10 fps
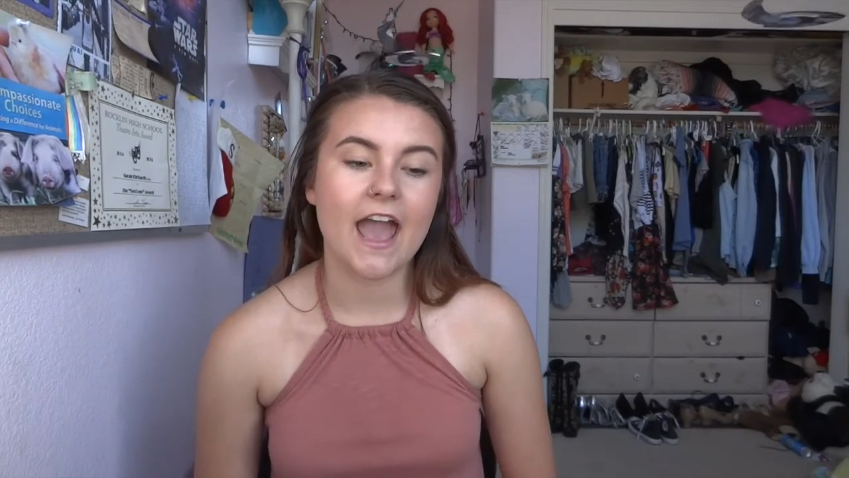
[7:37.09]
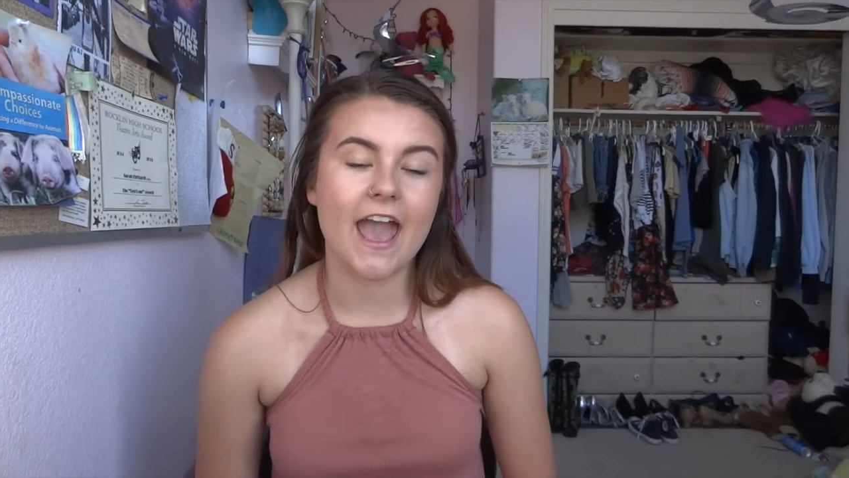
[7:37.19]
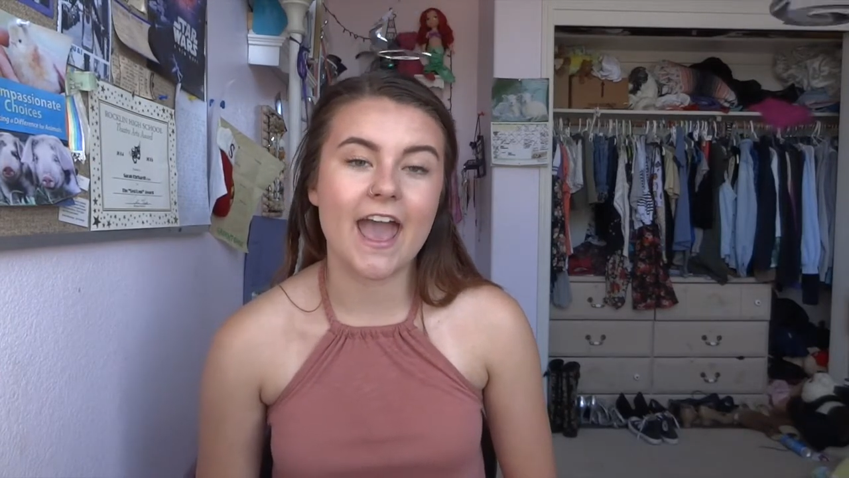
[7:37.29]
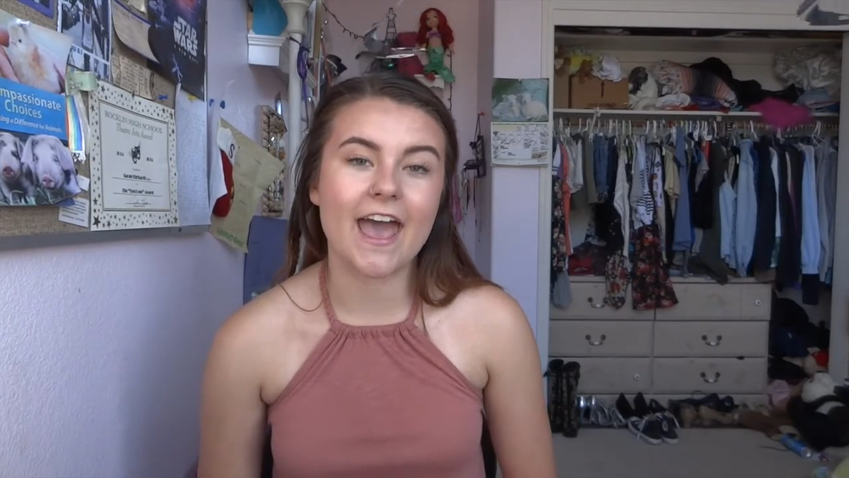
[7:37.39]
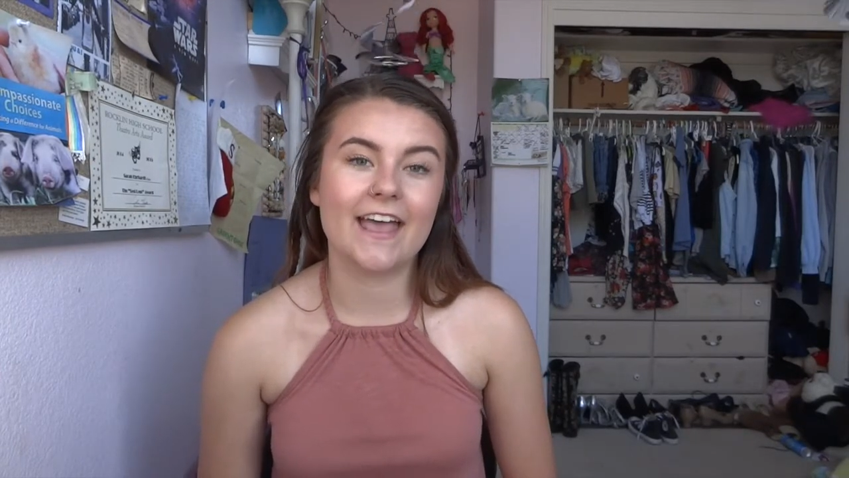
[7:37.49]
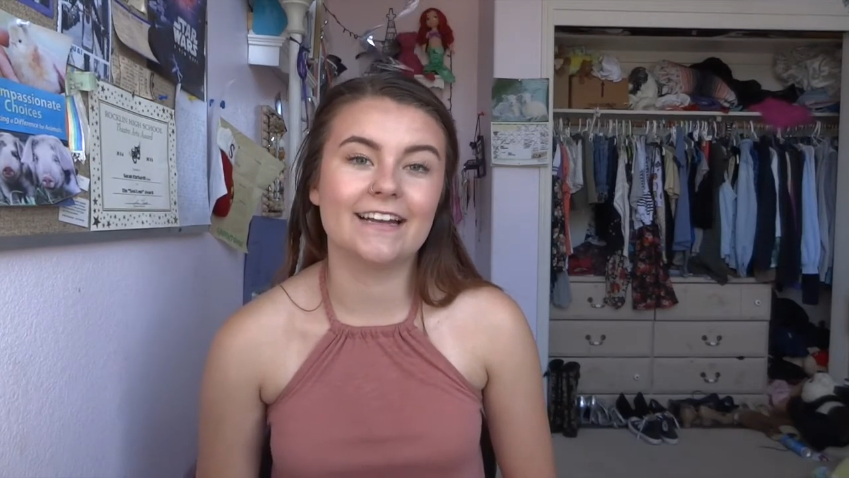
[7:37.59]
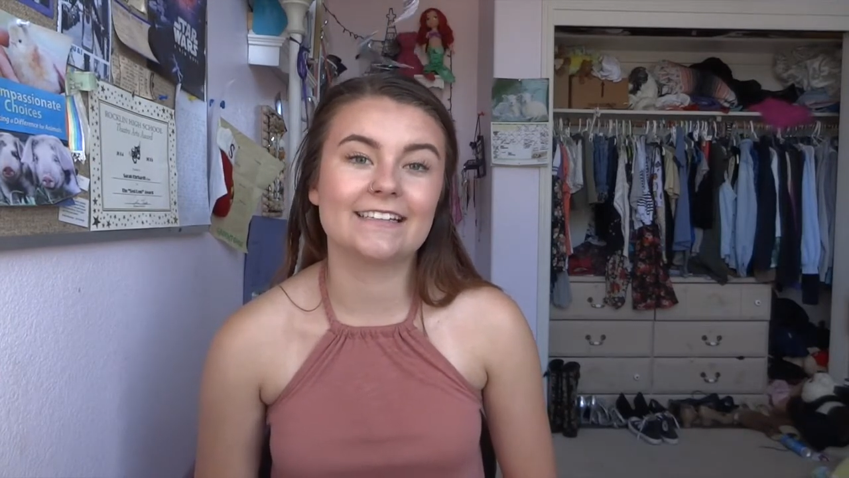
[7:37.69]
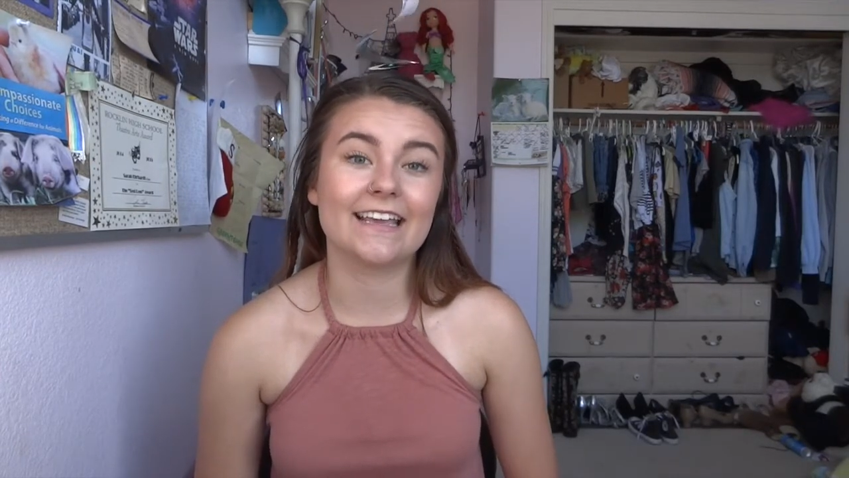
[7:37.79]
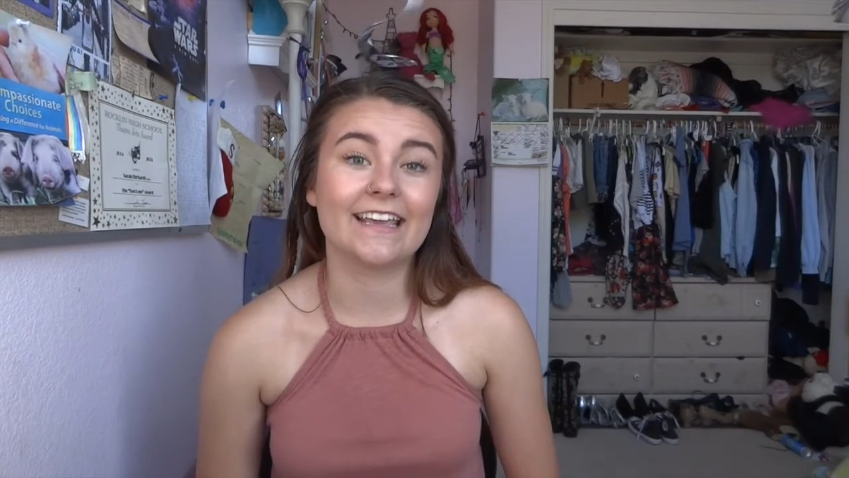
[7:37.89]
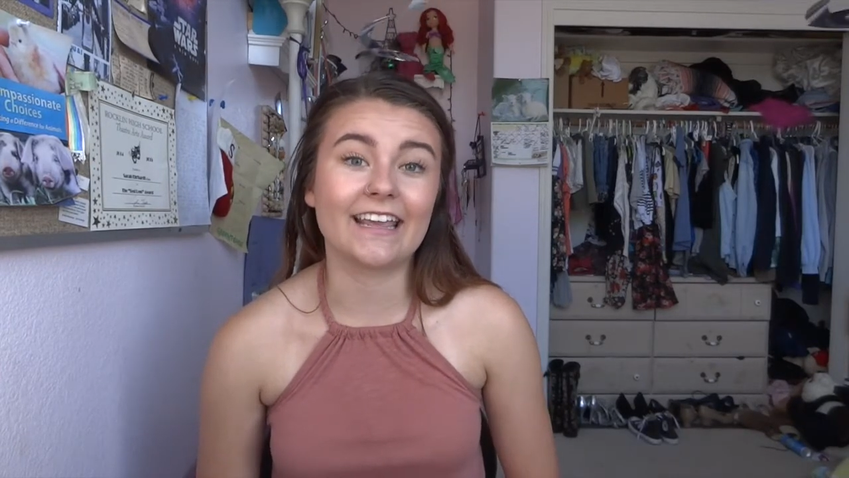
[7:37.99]

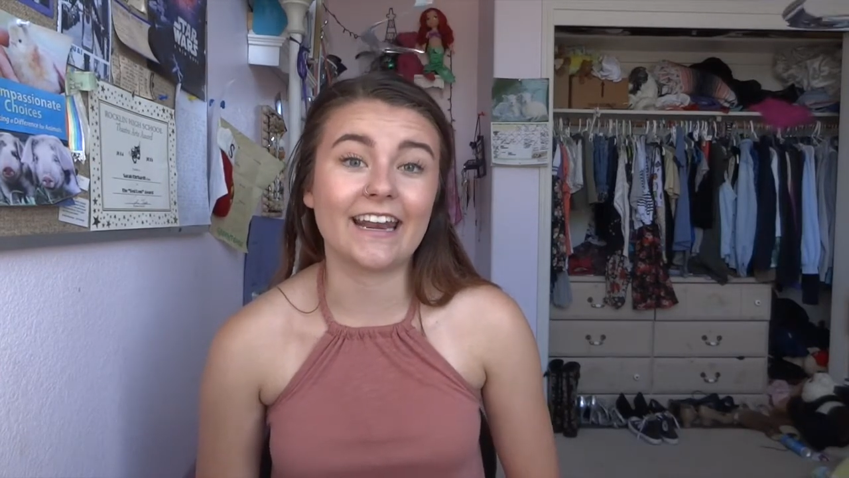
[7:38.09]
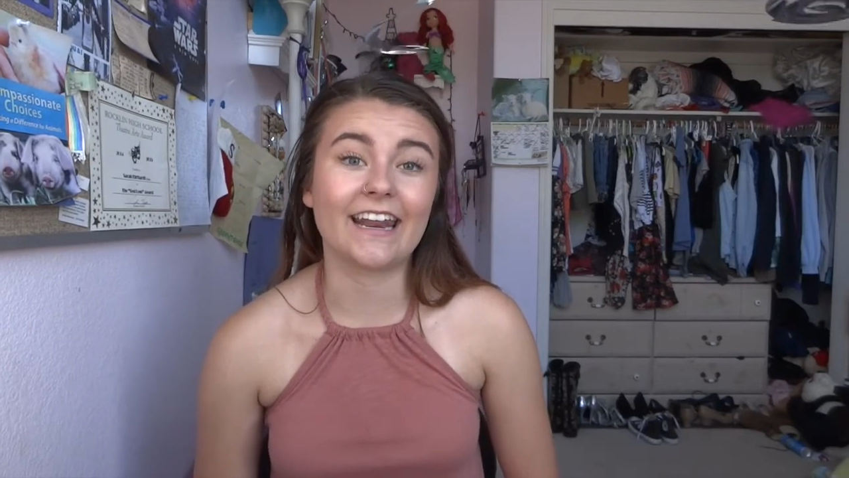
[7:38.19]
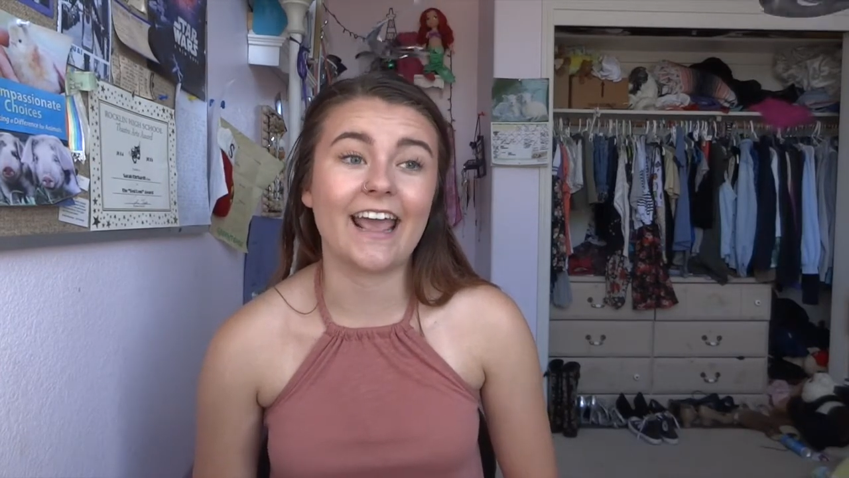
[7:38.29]
and it